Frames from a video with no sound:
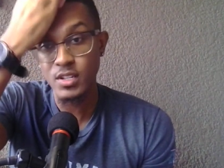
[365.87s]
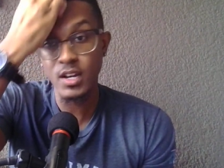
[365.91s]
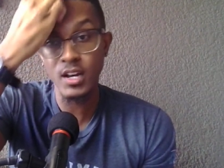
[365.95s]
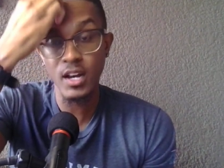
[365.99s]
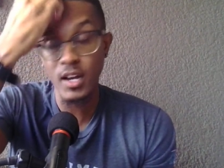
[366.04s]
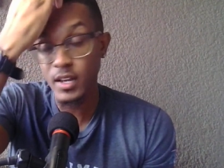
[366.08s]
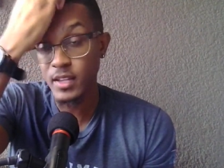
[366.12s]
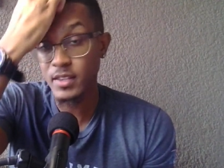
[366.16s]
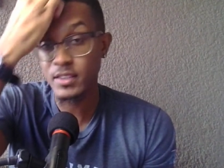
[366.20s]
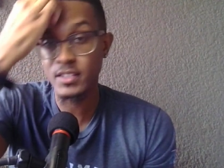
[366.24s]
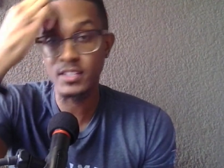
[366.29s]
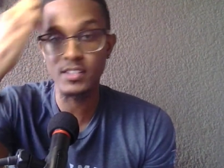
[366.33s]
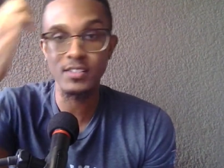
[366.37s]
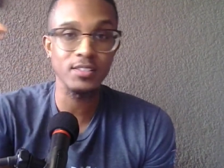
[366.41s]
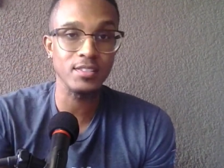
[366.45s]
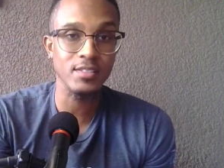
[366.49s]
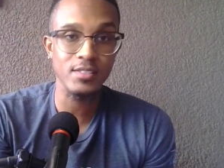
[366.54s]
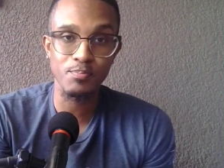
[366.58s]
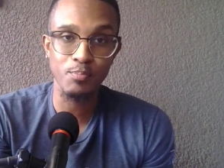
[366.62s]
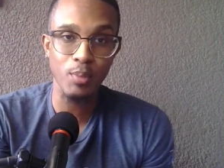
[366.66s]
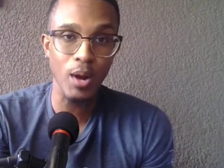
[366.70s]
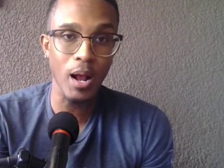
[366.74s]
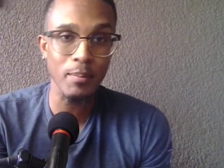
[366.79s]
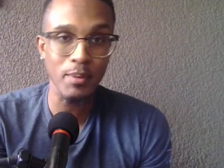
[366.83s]
Uh, this
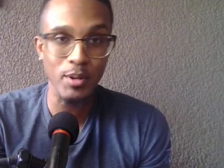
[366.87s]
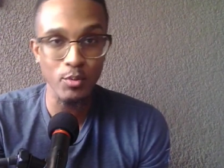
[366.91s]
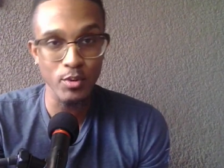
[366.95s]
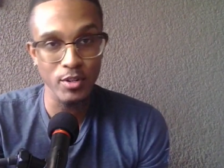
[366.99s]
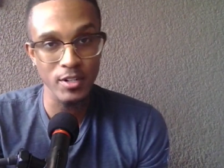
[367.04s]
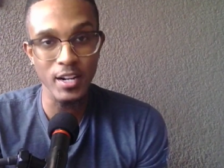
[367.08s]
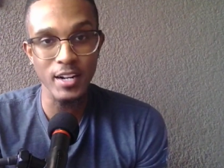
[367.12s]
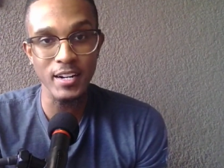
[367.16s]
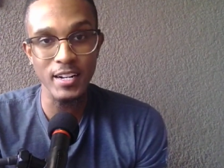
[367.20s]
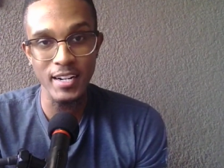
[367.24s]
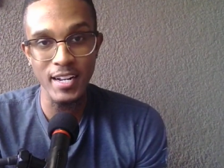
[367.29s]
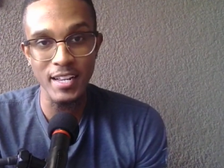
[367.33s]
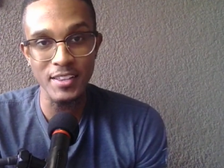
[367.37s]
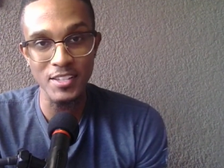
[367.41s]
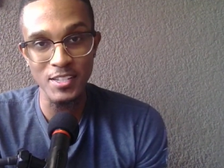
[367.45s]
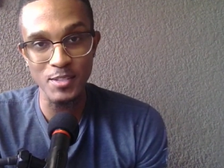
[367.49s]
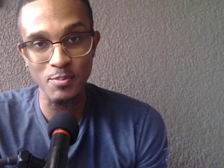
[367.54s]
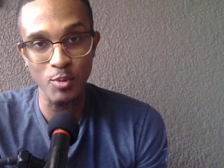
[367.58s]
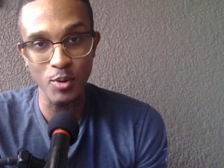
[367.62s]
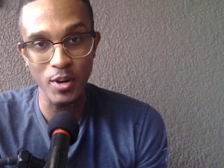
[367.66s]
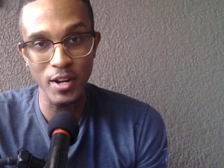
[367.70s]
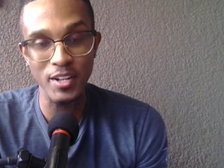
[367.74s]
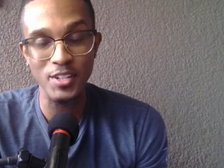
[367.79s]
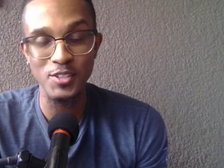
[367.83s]
is probably redundant at this
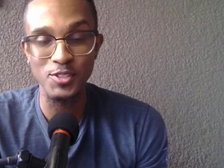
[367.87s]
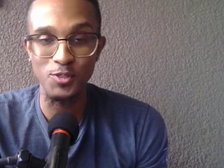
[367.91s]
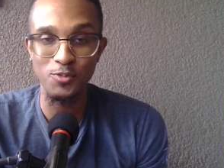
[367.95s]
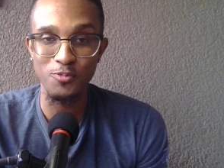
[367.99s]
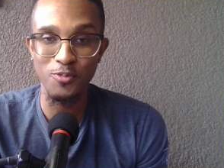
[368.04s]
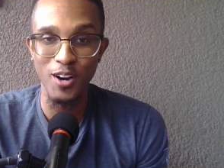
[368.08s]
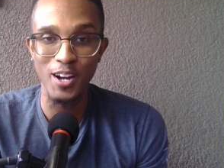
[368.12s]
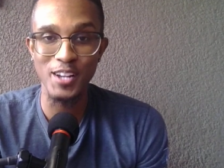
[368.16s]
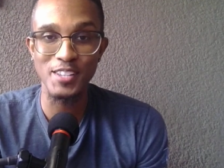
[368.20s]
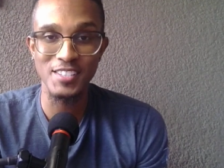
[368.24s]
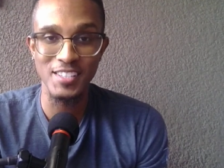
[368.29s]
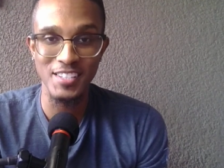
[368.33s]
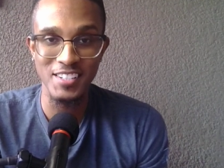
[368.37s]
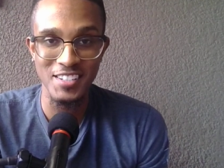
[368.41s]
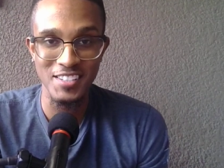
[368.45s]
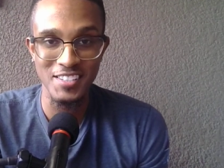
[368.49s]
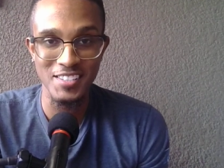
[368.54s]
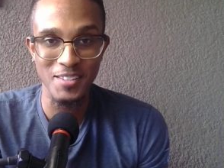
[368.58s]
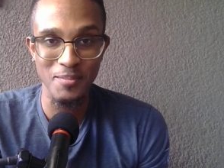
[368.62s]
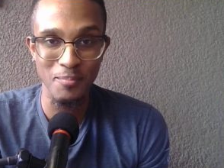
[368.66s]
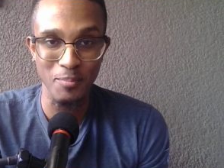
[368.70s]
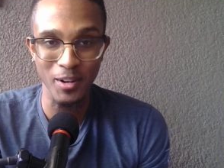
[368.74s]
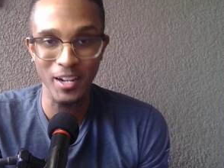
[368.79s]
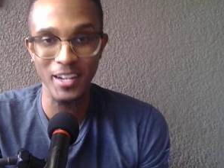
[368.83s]
point because you've probably seen this
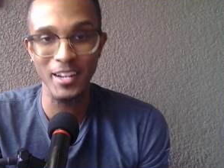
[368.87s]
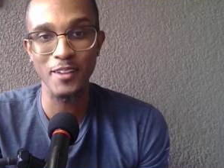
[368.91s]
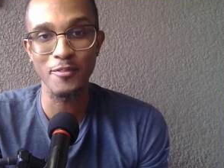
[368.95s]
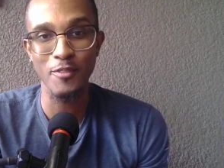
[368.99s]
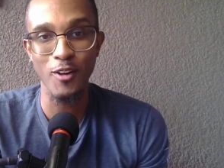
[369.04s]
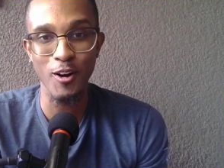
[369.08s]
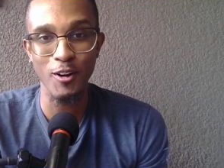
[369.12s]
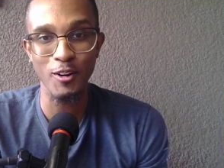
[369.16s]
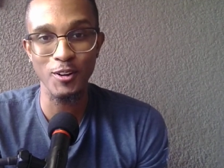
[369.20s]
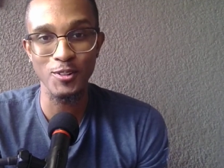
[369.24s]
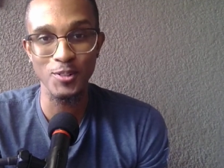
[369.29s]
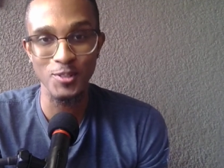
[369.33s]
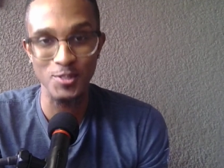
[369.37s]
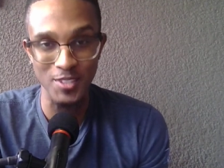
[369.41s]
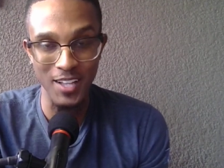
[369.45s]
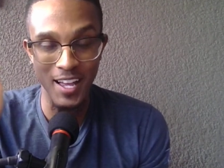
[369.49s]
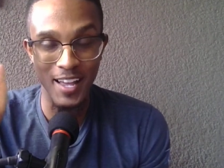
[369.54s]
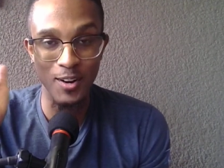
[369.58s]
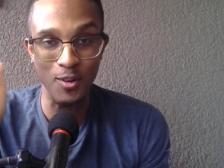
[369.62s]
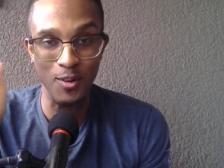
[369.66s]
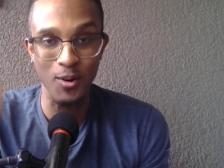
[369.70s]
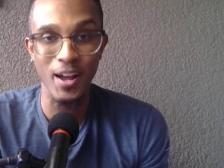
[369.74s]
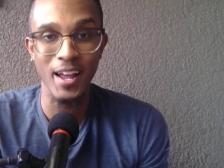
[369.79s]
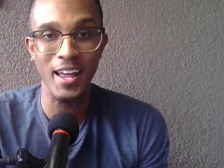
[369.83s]
in plenty of articles. I
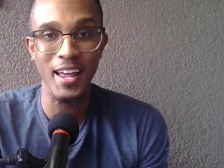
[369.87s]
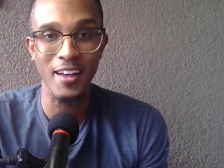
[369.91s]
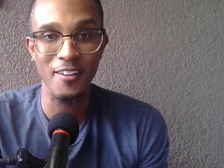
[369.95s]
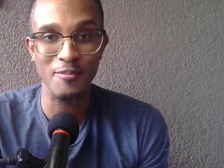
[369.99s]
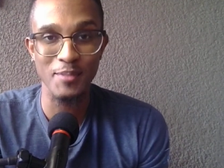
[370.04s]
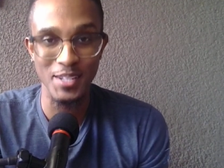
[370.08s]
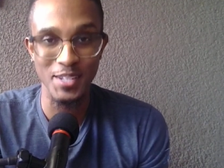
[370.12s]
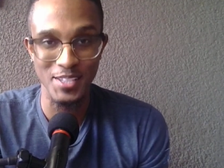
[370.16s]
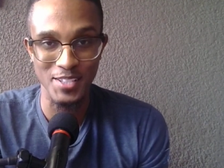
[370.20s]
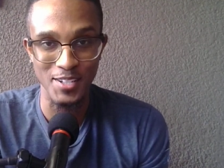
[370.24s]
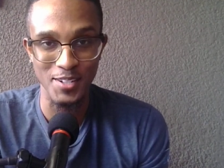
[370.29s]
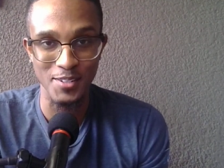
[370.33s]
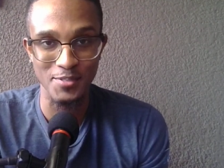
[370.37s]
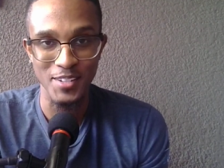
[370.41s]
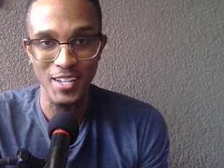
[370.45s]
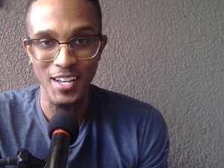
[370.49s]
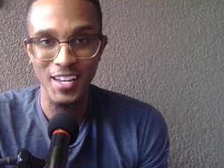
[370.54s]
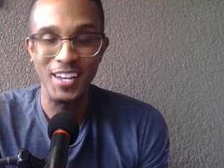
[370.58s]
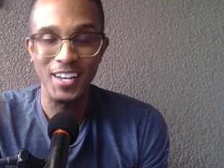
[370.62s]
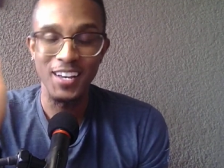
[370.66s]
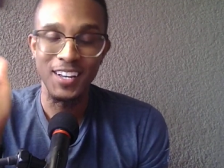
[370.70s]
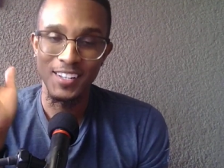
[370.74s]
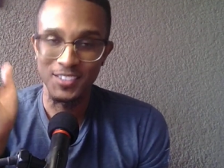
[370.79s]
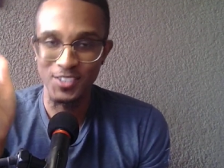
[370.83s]
know I have myself.
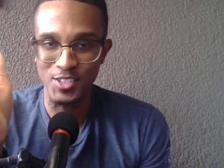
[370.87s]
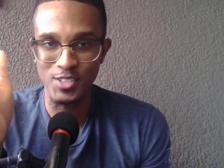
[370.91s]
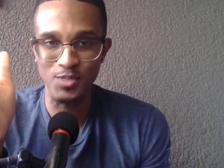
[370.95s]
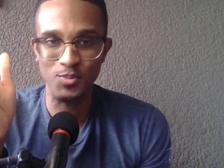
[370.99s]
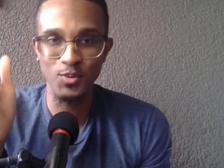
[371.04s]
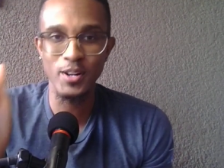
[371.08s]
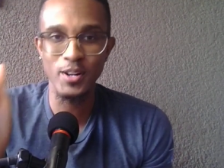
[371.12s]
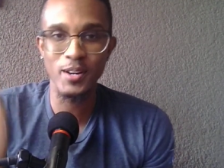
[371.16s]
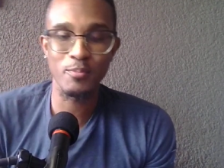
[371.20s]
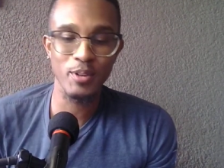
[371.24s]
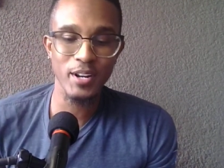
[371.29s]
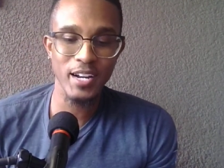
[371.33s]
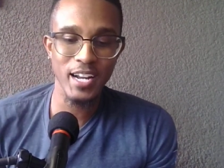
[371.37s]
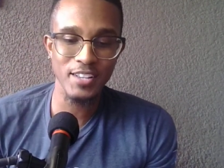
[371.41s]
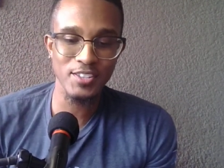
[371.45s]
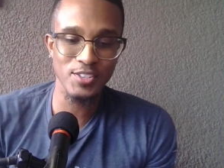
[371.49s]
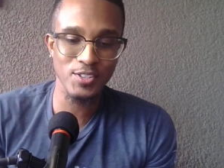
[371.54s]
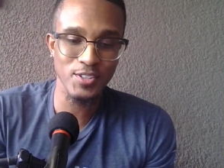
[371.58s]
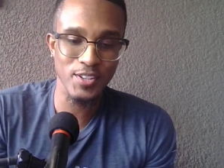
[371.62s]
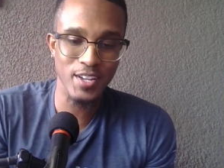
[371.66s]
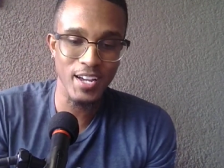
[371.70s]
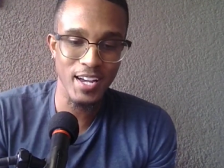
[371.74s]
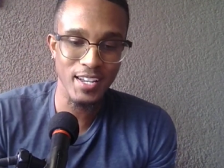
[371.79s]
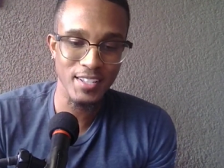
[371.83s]
Just wanted to bring that to
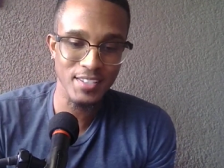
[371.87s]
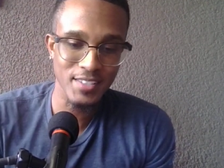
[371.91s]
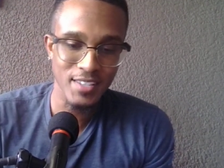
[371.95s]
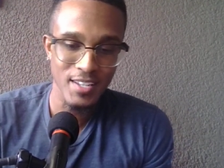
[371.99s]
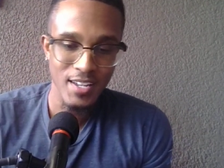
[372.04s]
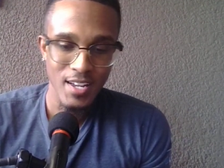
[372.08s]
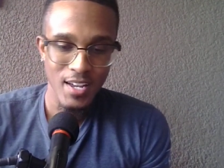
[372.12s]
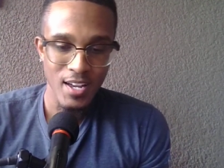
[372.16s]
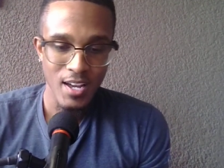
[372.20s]
you guys.